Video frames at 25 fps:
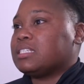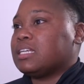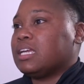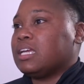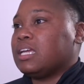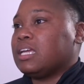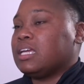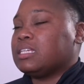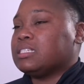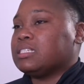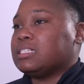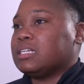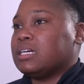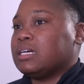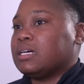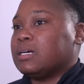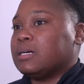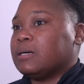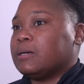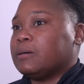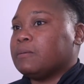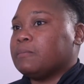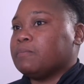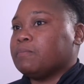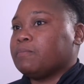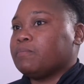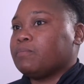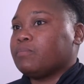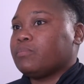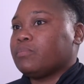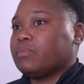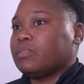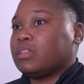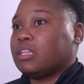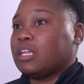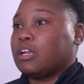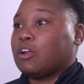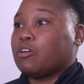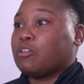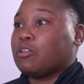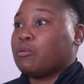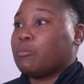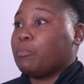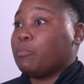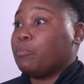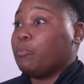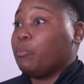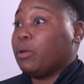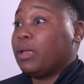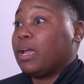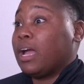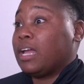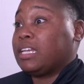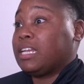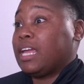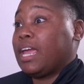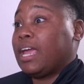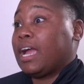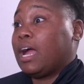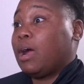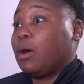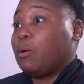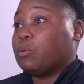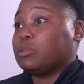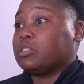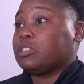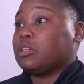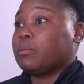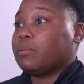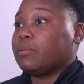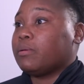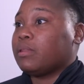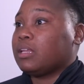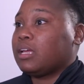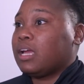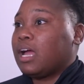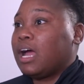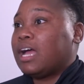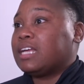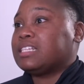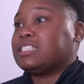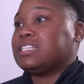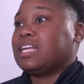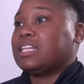And then we got to hang out with some of the guys.